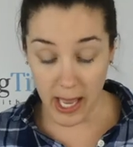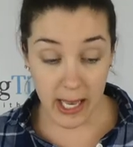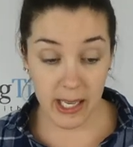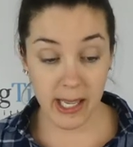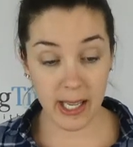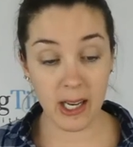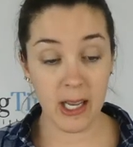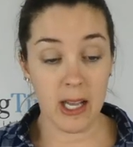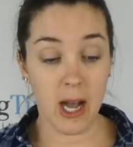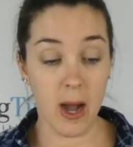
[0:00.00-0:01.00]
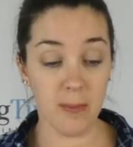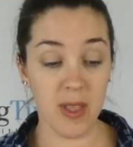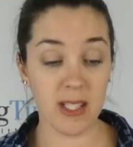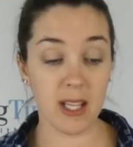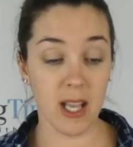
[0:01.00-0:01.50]
in here. Um,
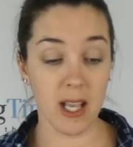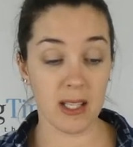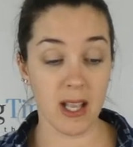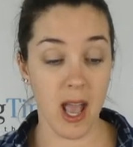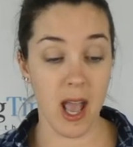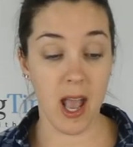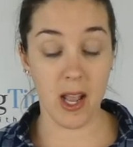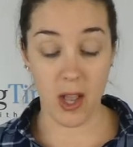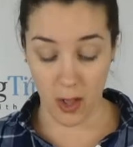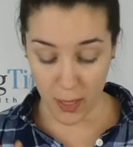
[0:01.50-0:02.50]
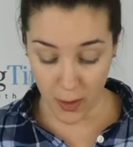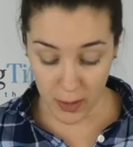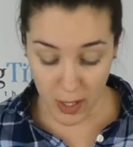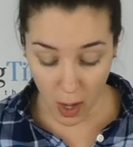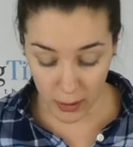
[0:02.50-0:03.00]
this is a
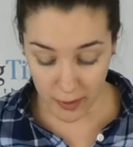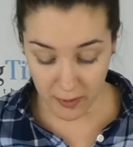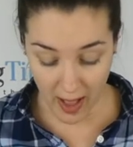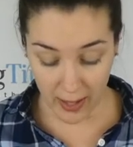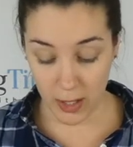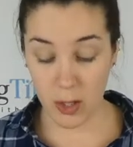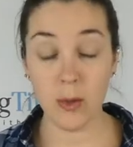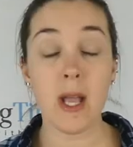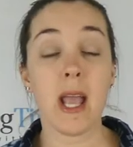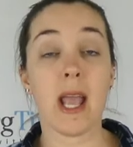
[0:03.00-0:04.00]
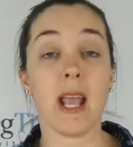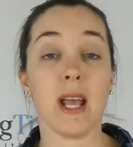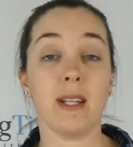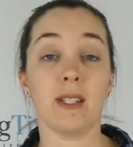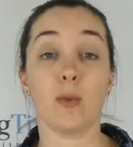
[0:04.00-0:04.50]
$30 value
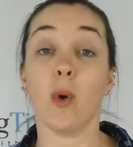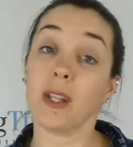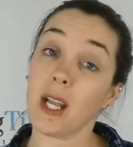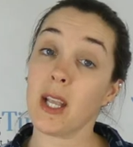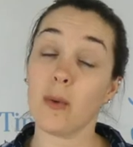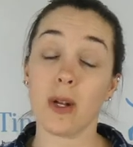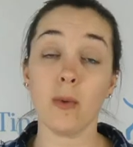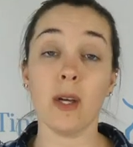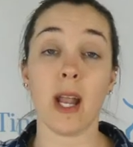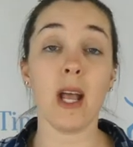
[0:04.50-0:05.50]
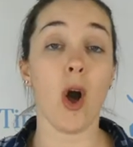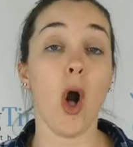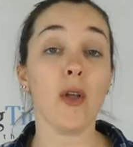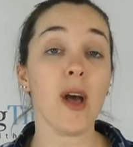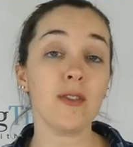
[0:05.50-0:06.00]
and one lucky winner will get it.
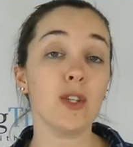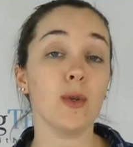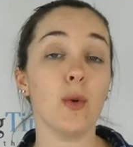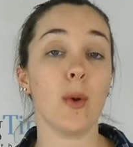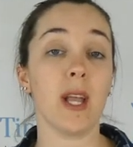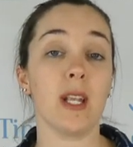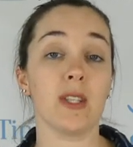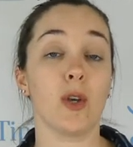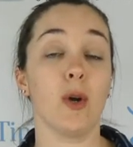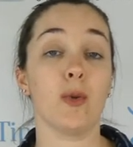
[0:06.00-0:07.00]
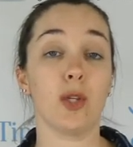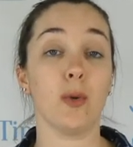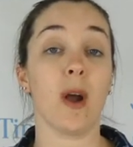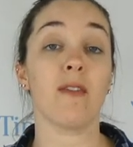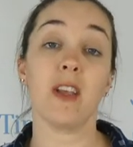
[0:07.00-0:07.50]
All you have to do to win is go
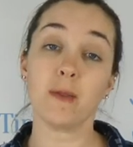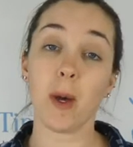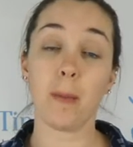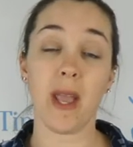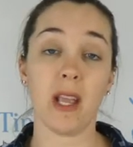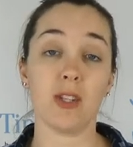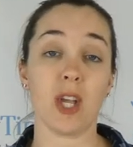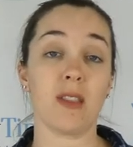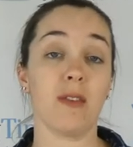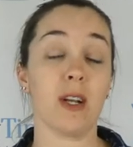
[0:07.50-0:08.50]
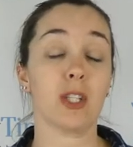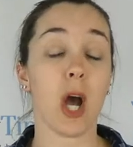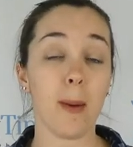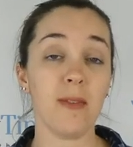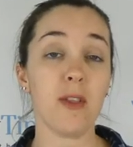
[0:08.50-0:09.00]
to our Facebook page. At the very
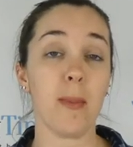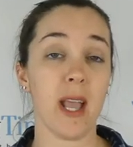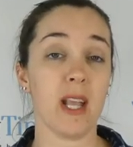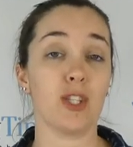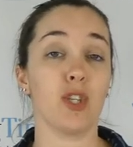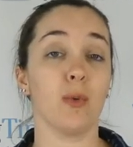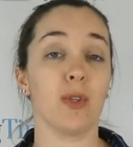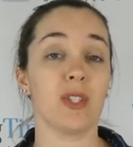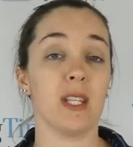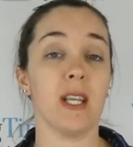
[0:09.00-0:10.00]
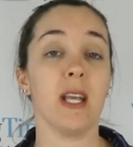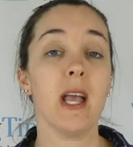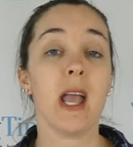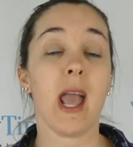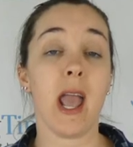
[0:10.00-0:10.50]
top of the page, you will
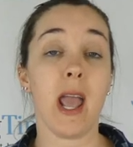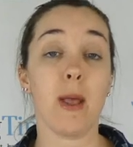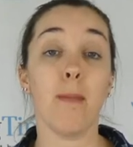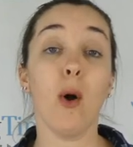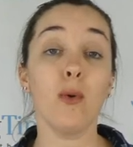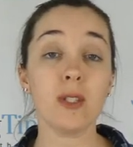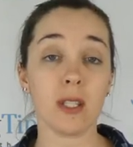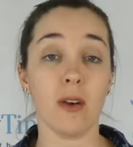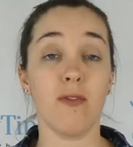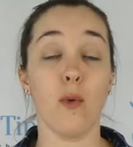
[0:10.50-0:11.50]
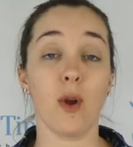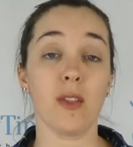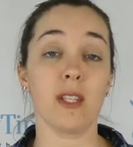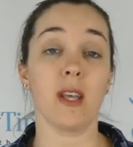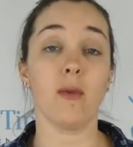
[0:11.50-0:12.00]
see a post for
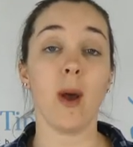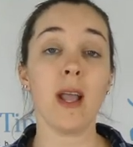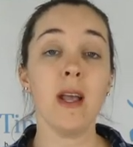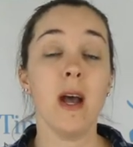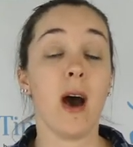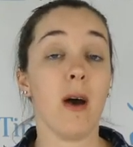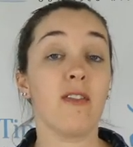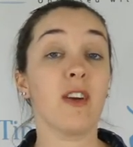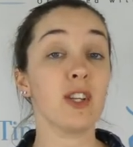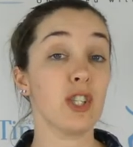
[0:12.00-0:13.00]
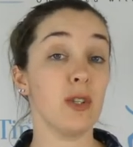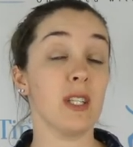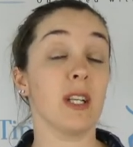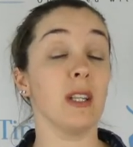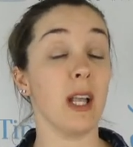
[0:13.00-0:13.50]
this giveaway. Uh, first, you
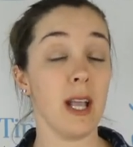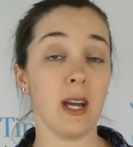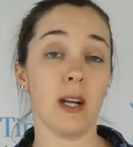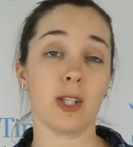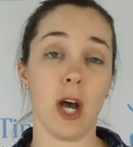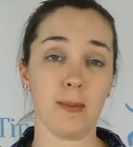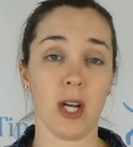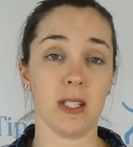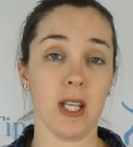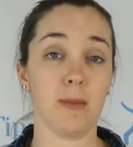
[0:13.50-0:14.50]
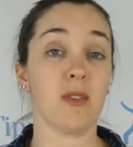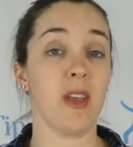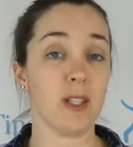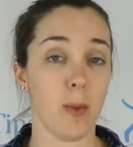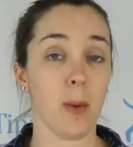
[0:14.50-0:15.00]
need to like our Top Dog Tips
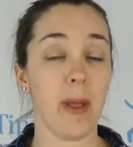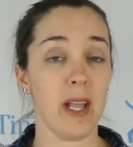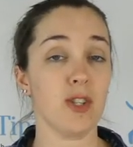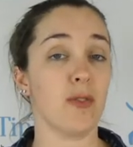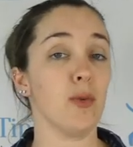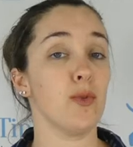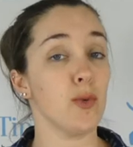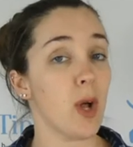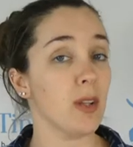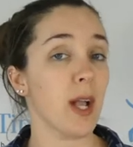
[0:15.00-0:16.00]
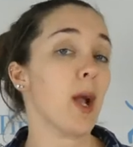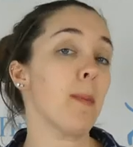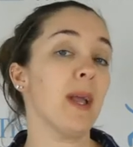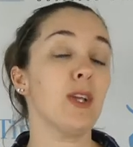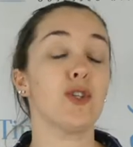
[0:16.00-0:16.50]
Facebook page. If you do not like
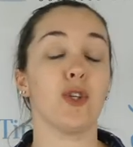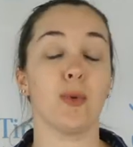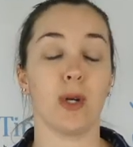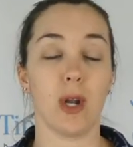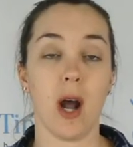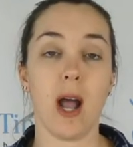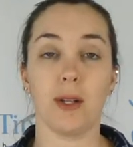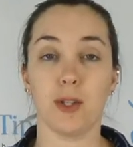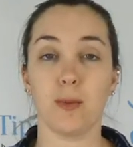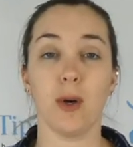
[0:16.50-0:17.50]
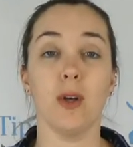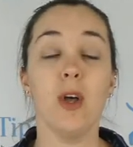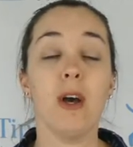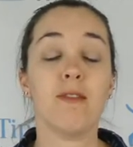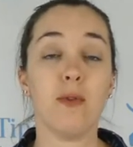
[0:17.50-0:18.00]
our page, you are not eligible
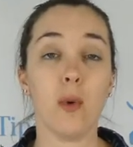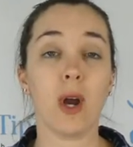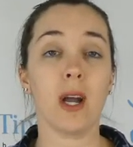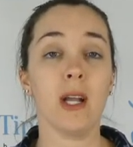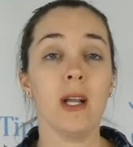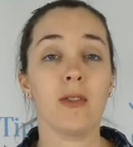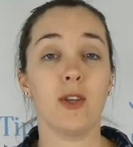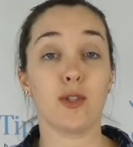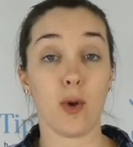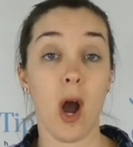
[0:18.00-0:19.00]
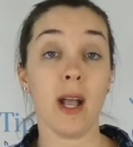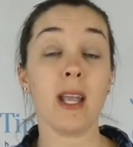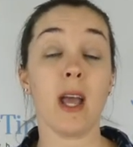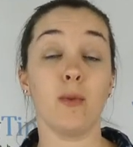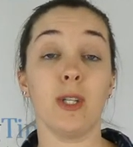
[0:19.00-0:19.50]
for the
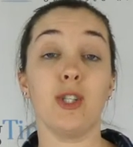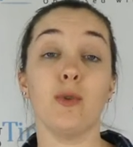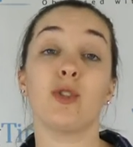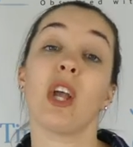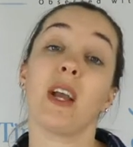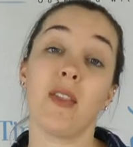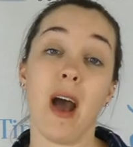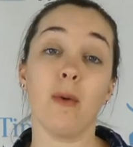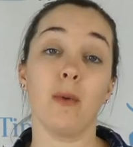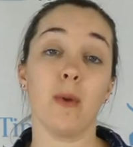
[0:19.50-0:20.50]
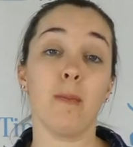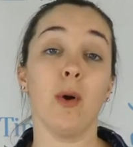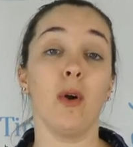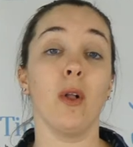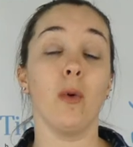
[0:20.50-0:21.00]
drawing and we do check that when we
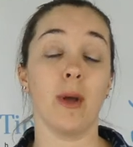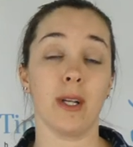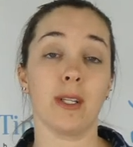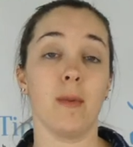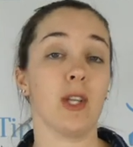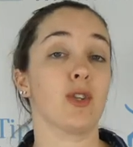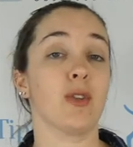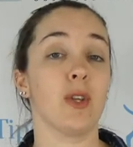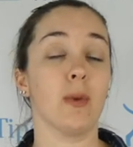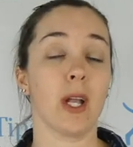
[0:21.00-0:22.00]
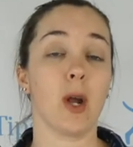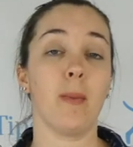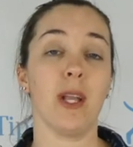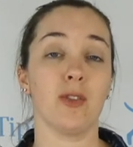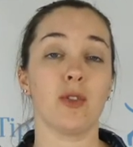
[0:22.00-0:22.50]
pull a winner to make sure that you like
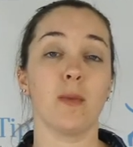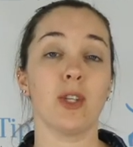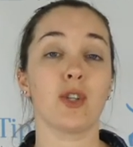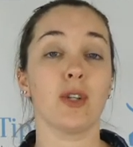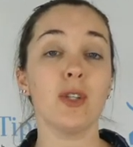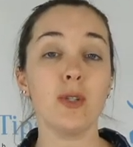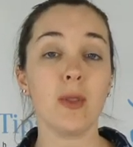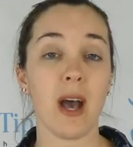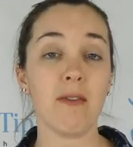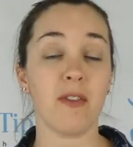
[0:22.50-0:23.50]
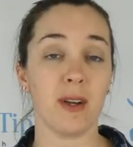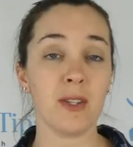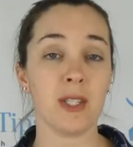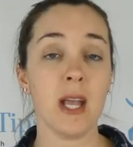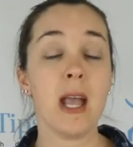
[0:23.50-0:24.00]
our page. So be sure to do that first